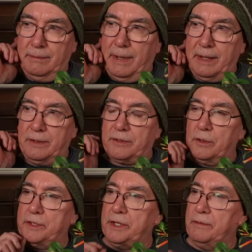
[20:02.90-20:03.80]
by
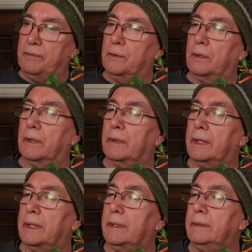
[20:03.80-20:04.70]
searching
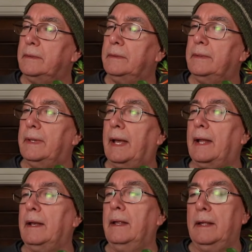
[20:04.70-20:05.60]
for
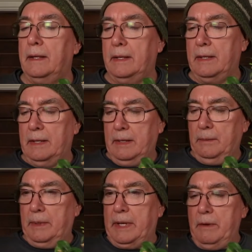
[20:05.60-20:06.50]
that.
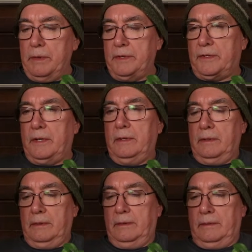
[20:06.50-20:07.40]
But here is
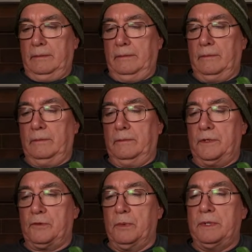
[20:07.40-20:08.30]

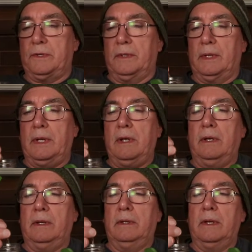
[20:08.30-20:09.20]
just recently.
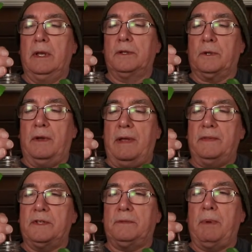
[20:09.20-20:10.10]
So I had
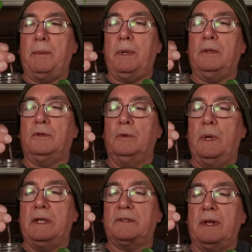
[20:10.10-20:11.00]
this maybe 2
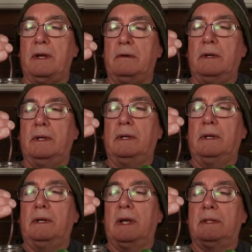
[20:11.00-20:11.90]
weeks now,
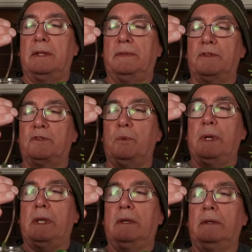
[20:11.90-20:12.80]
and then this
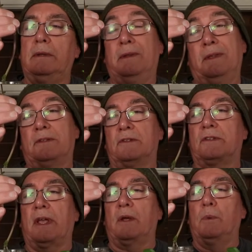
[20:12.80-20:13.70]
week, this is the
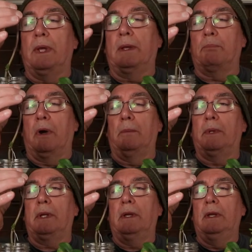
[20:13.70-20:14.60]
second week
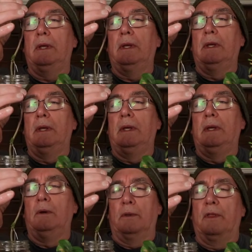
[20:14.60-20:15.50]
probably,
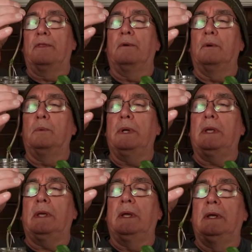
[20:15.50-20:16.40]
or the third
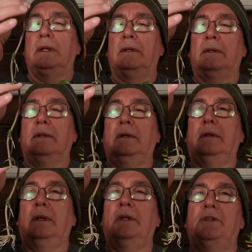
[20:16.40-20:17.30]
week, and
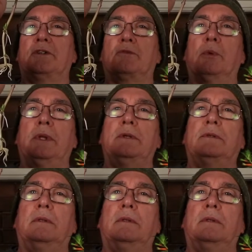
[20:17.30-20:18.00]
it just really